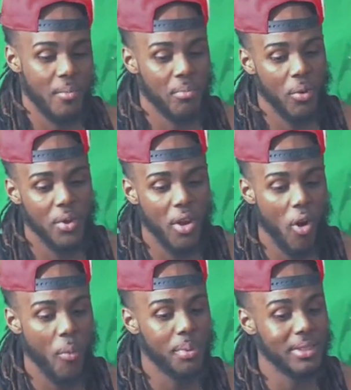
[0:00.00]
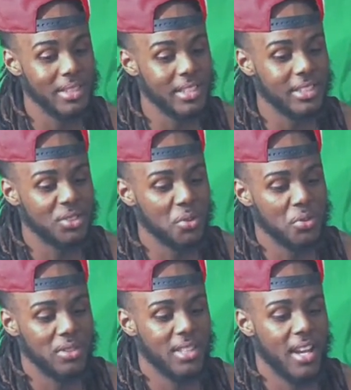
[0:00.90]
But we're gonna open these two
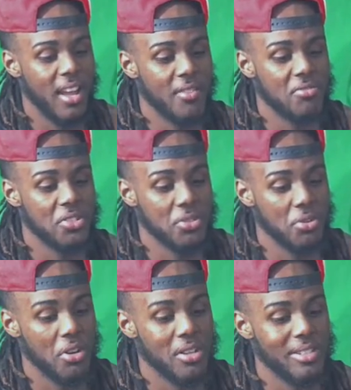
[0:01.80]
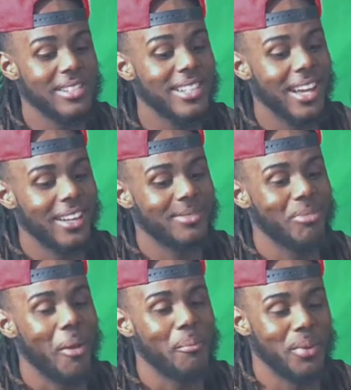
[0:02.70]
today for sure. These like
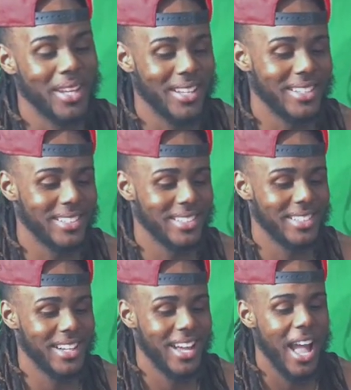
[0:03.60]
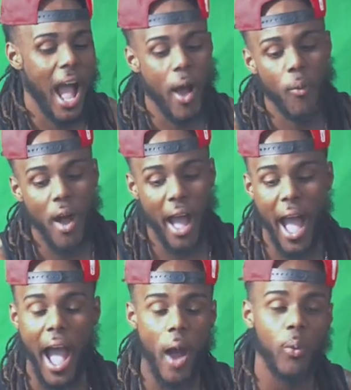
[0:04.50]
my biggest. I want
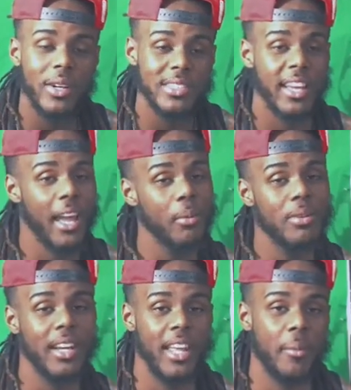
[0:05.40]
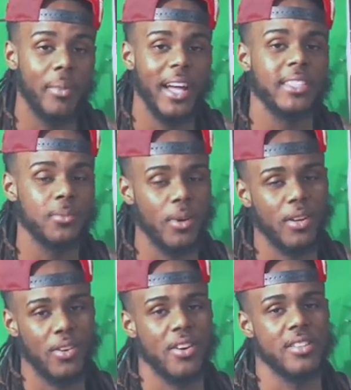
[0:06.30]
I, I wasn't able to get basketball
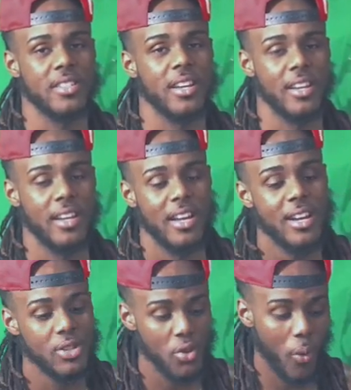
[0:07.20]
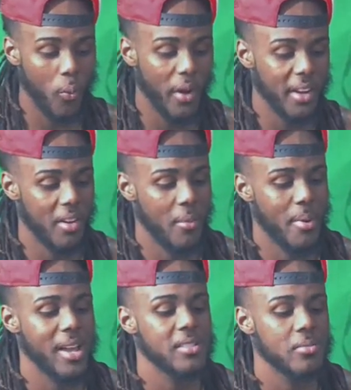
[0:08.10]
cards yet. So I'm waiting on
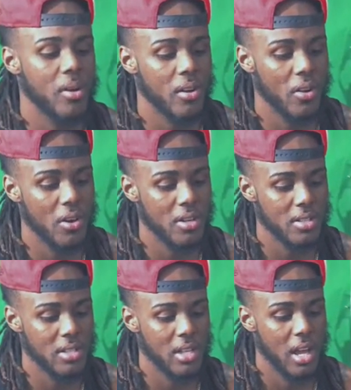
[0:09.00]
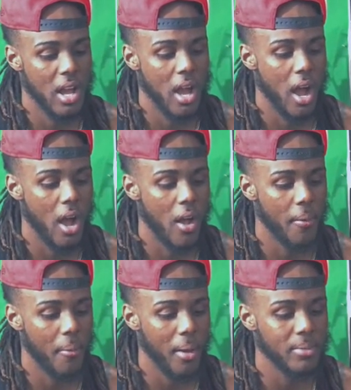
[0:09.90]
basketball cards. Um
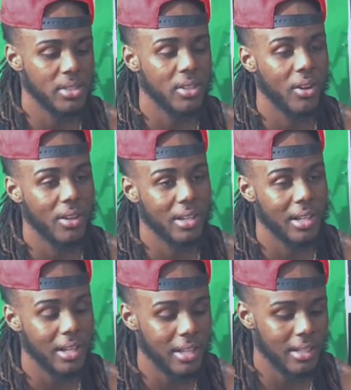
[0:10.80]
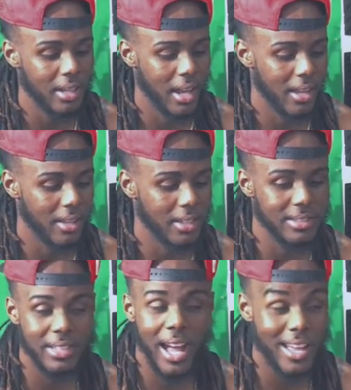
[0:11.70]
I'm still on the hunt. Like it's
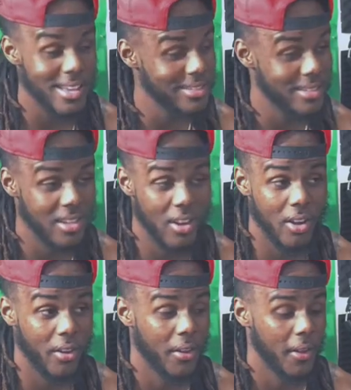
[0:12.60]
not easy, y'all.